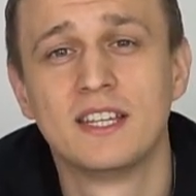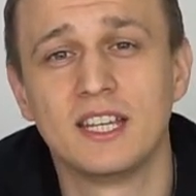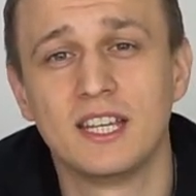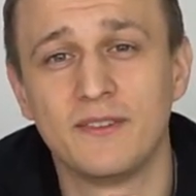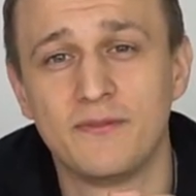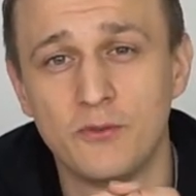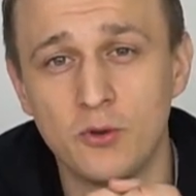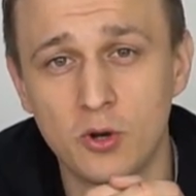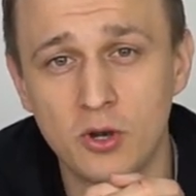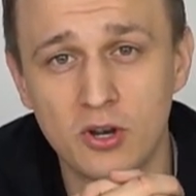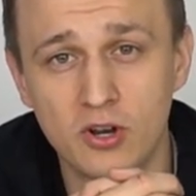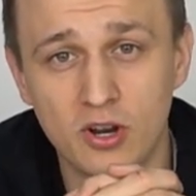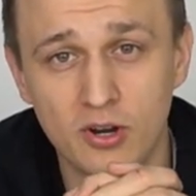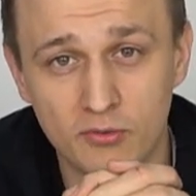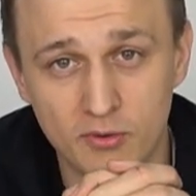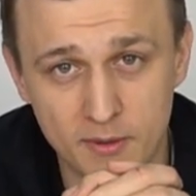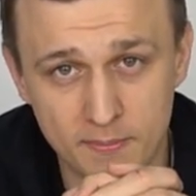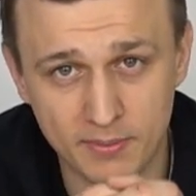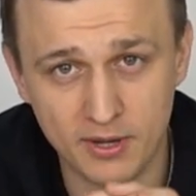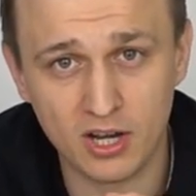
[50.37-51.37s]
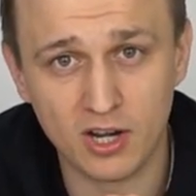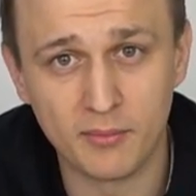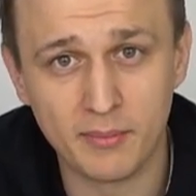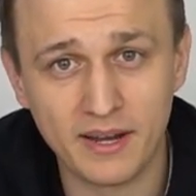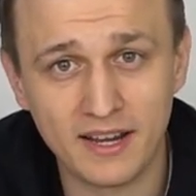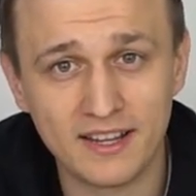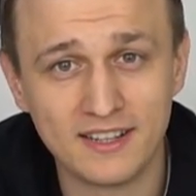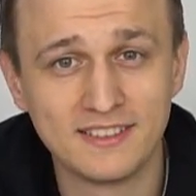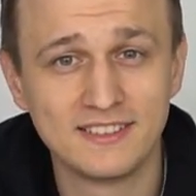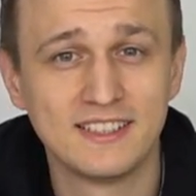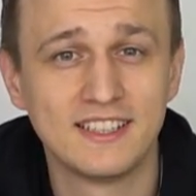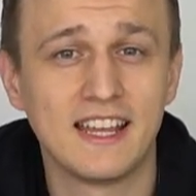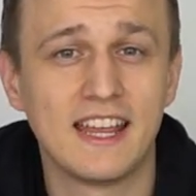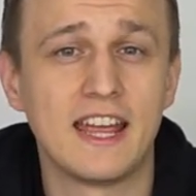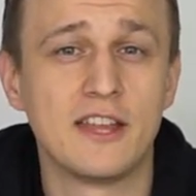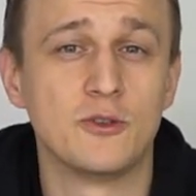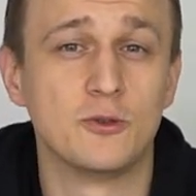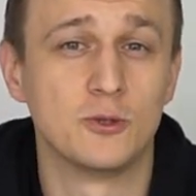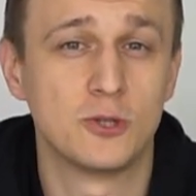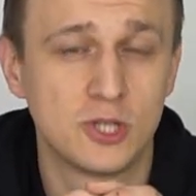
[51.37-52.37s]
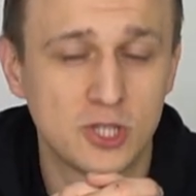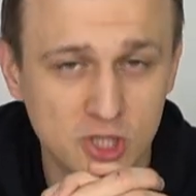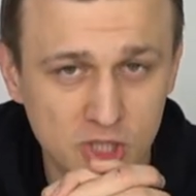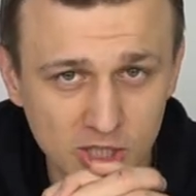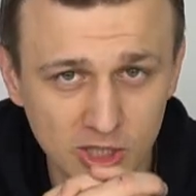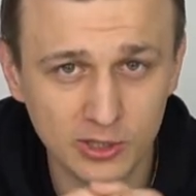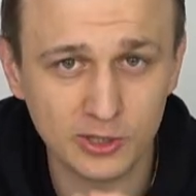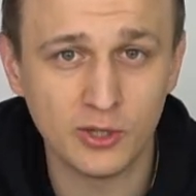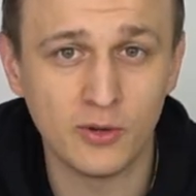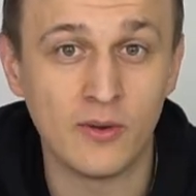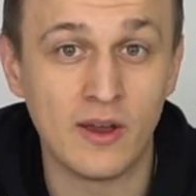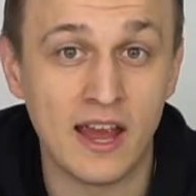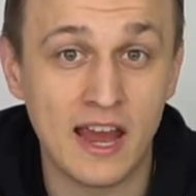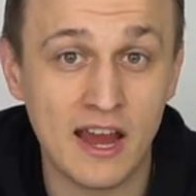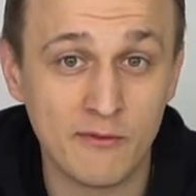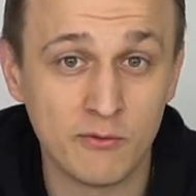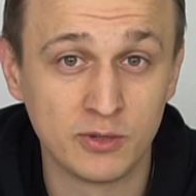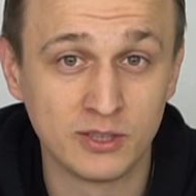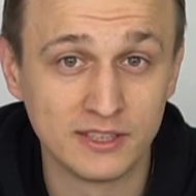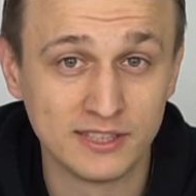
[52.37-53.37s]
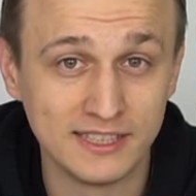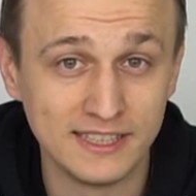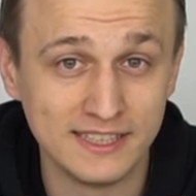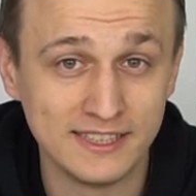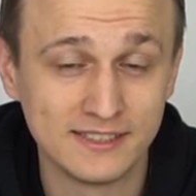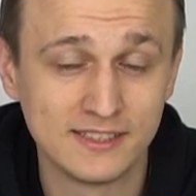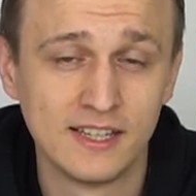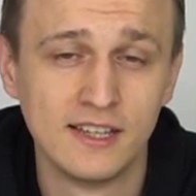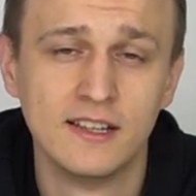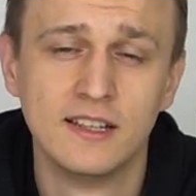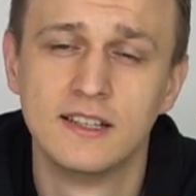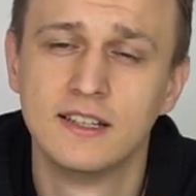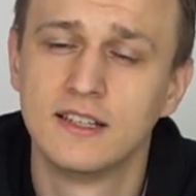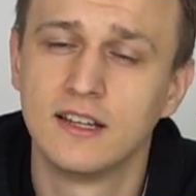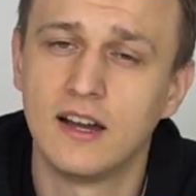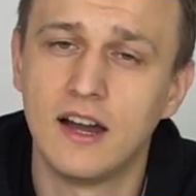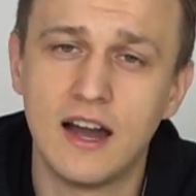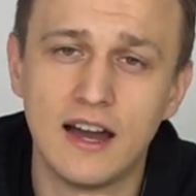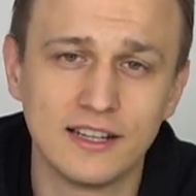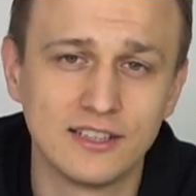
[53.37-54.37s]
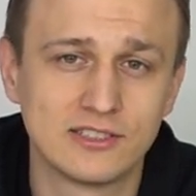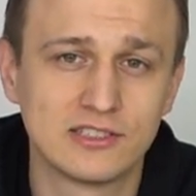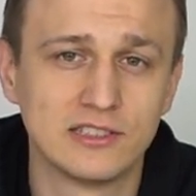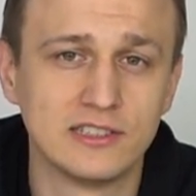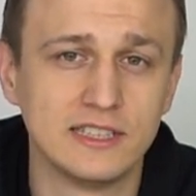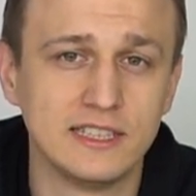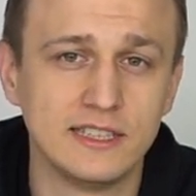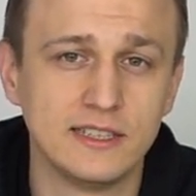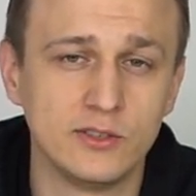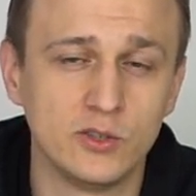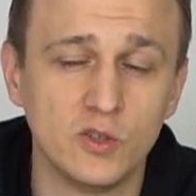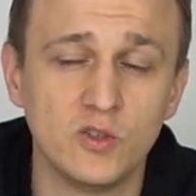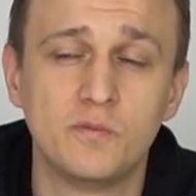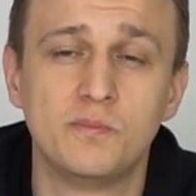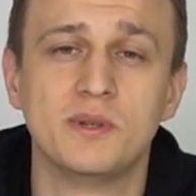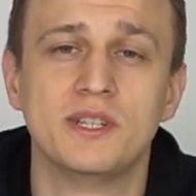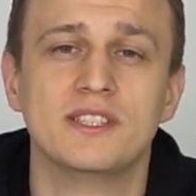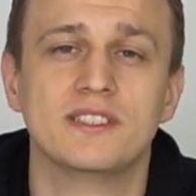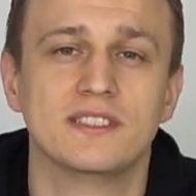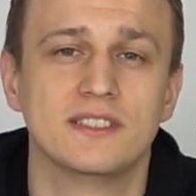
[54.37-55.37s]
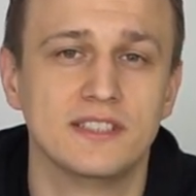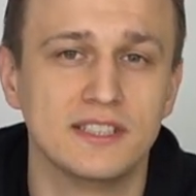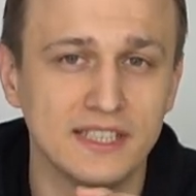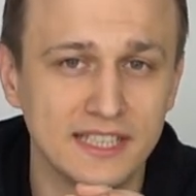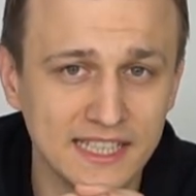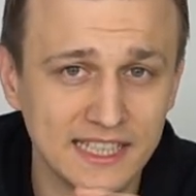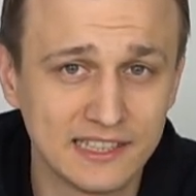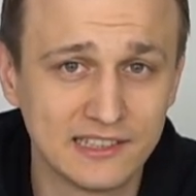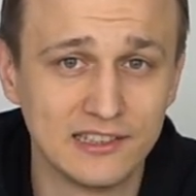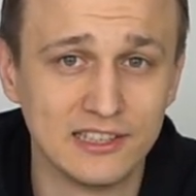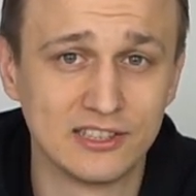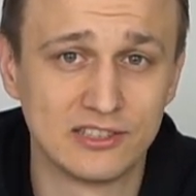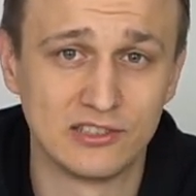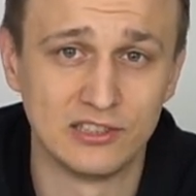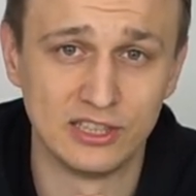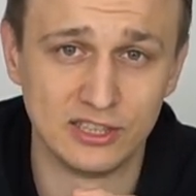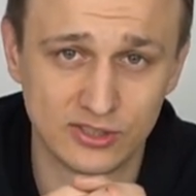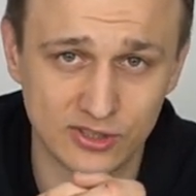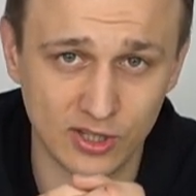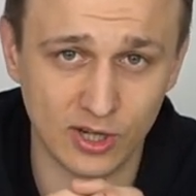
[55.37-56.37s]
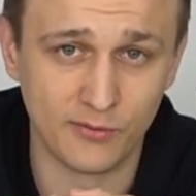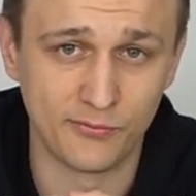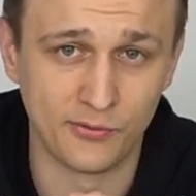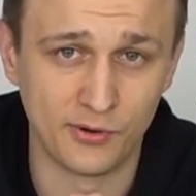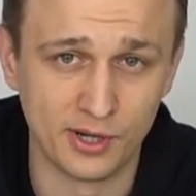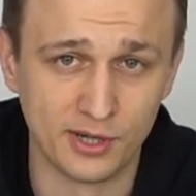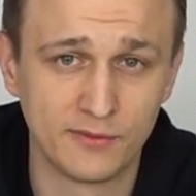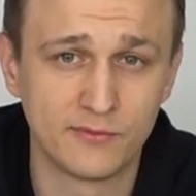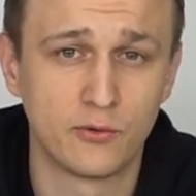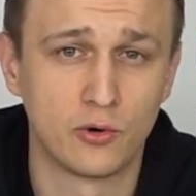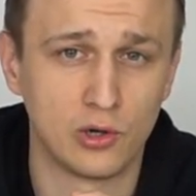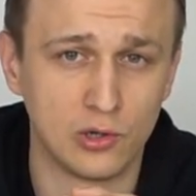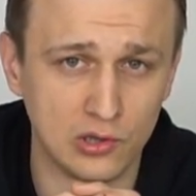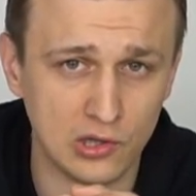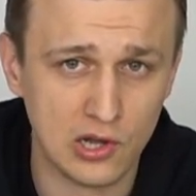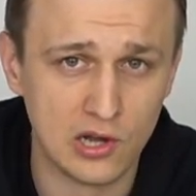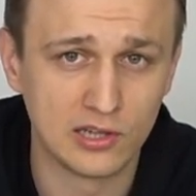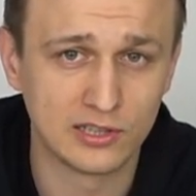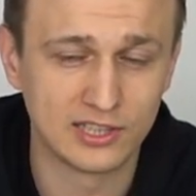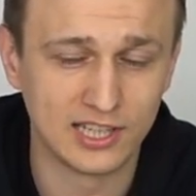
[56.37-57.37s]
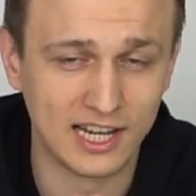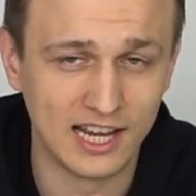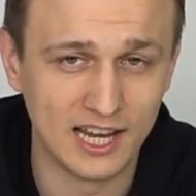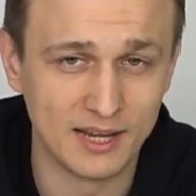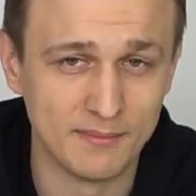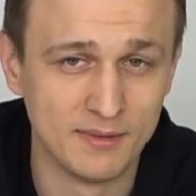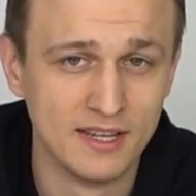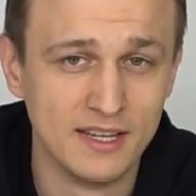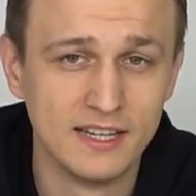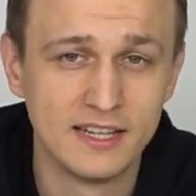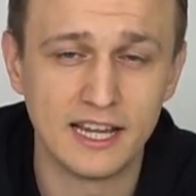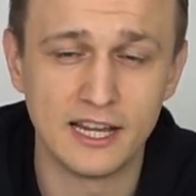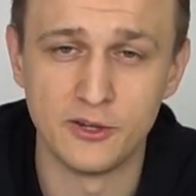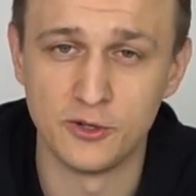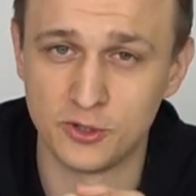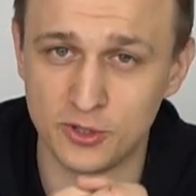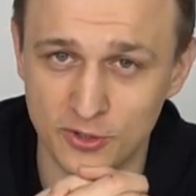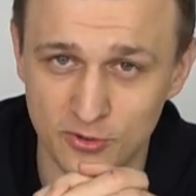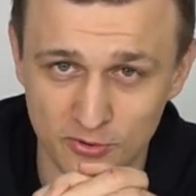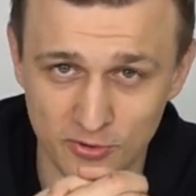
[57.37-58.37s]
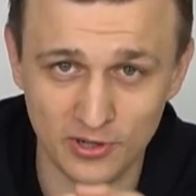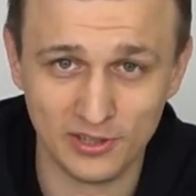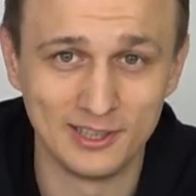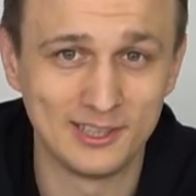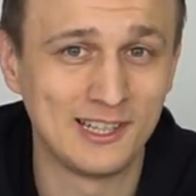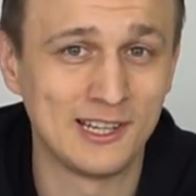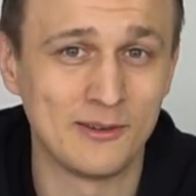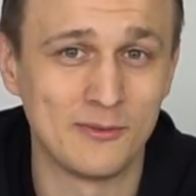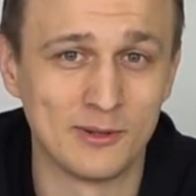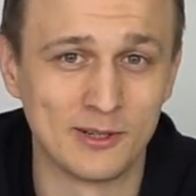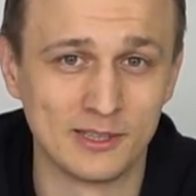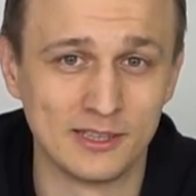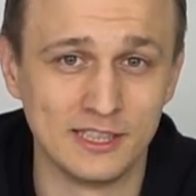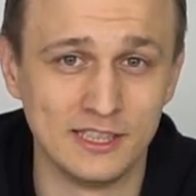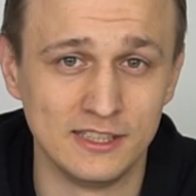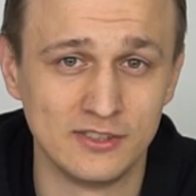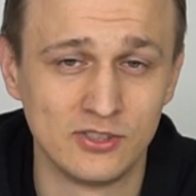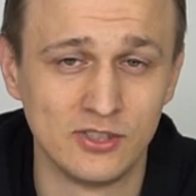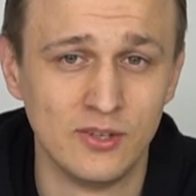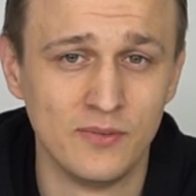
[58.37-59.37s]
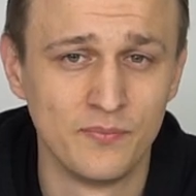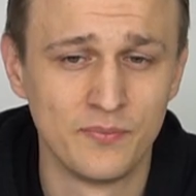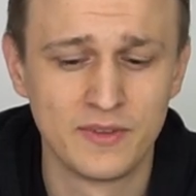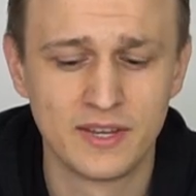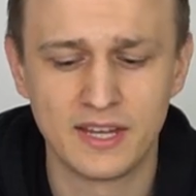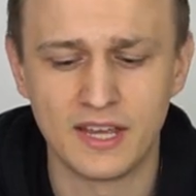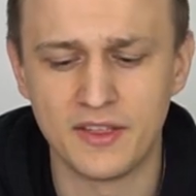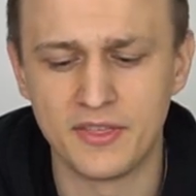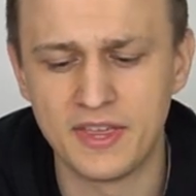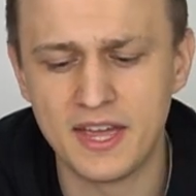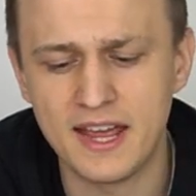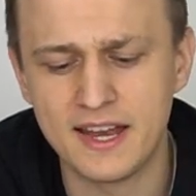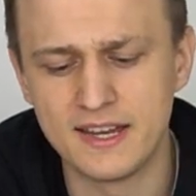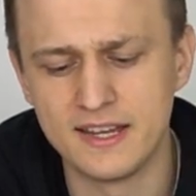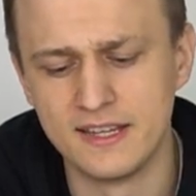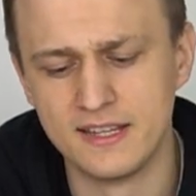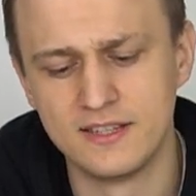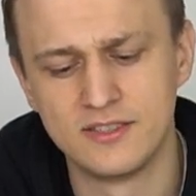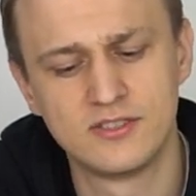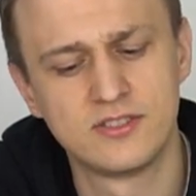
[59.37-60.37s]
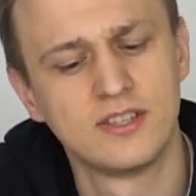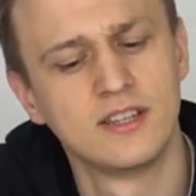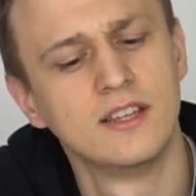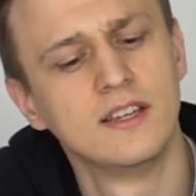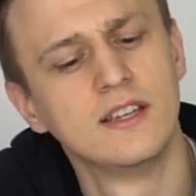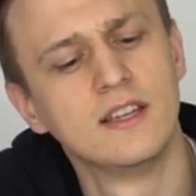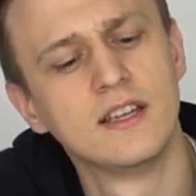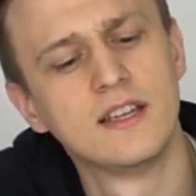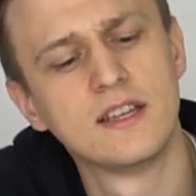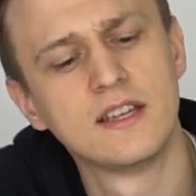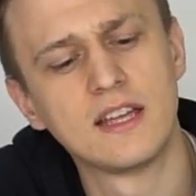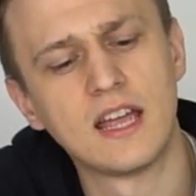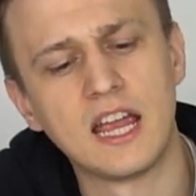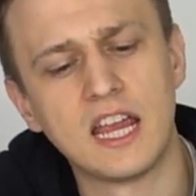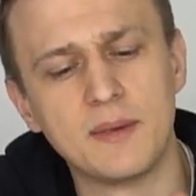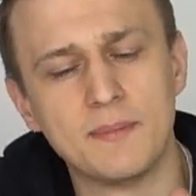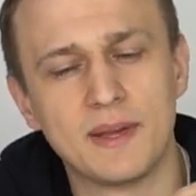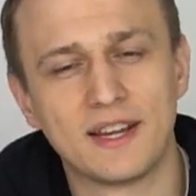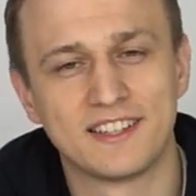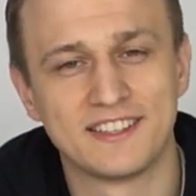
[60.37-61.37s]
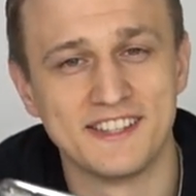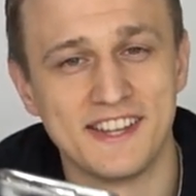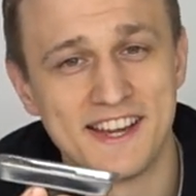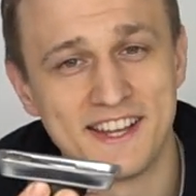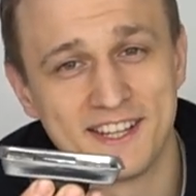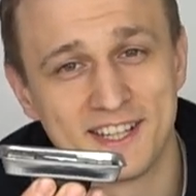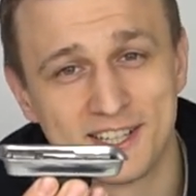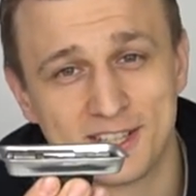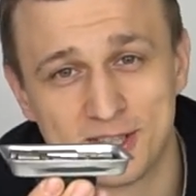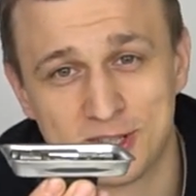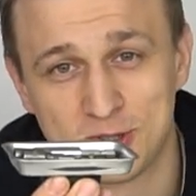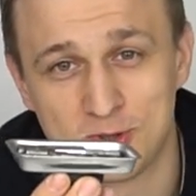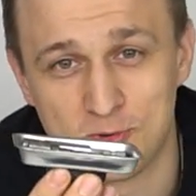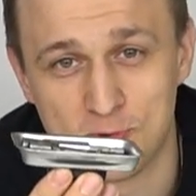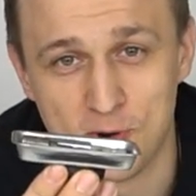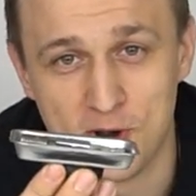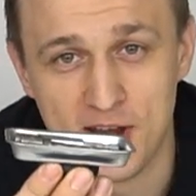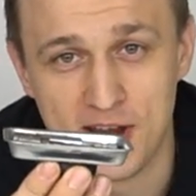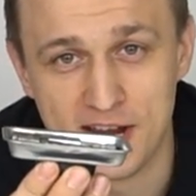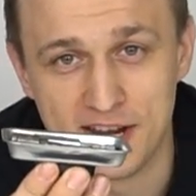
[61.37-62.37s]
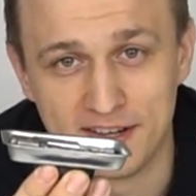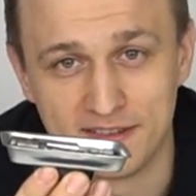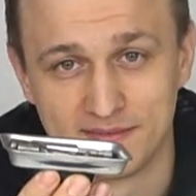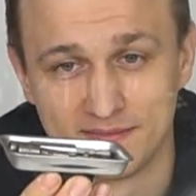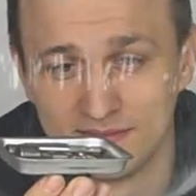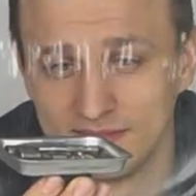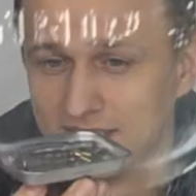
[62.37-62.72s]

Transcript: if you're a repairman and you still don't have one of these, honestly, you've been needlessly suffering for a long time, and you should really get one of these, and that is a magnetic tray.